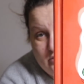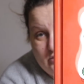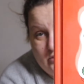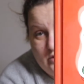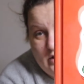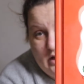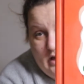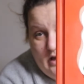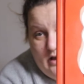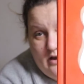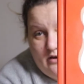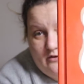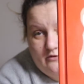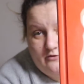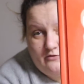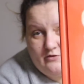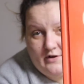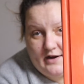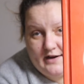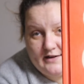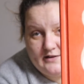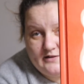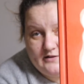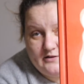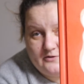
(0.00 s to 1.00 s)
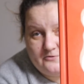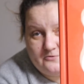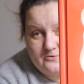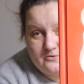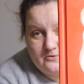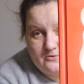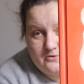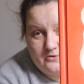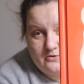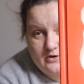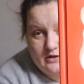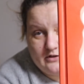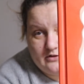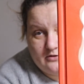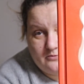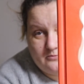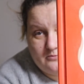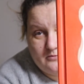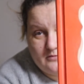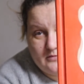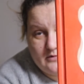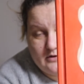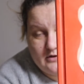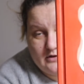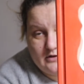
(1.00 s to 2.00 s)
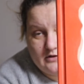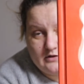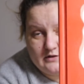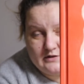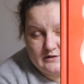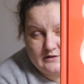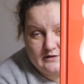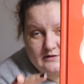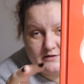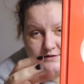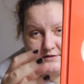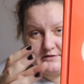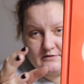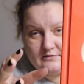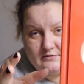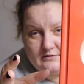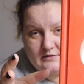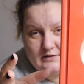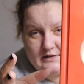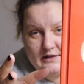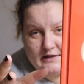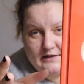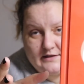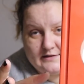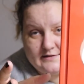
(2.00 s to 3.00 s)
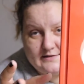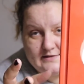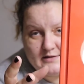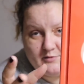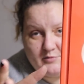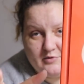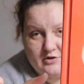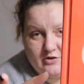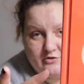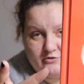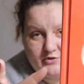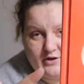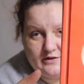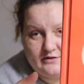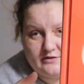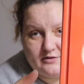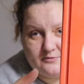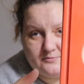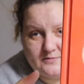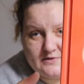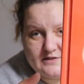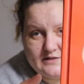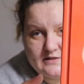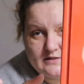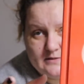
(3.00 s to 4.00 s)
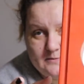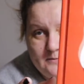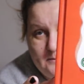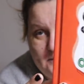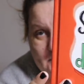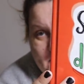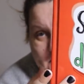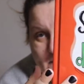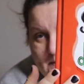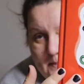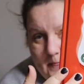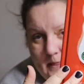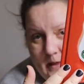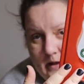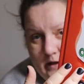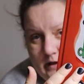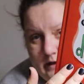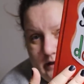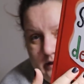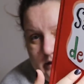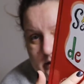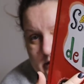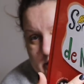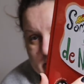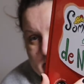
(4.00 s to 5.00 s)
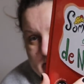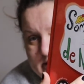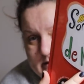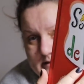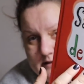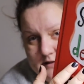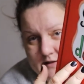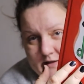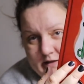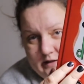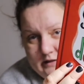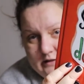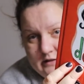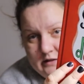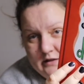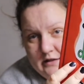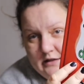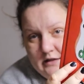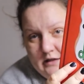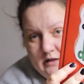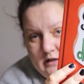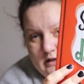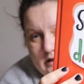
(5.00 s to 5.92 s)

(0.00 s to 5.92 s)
to five different rhythm, like similar rhythms in the design.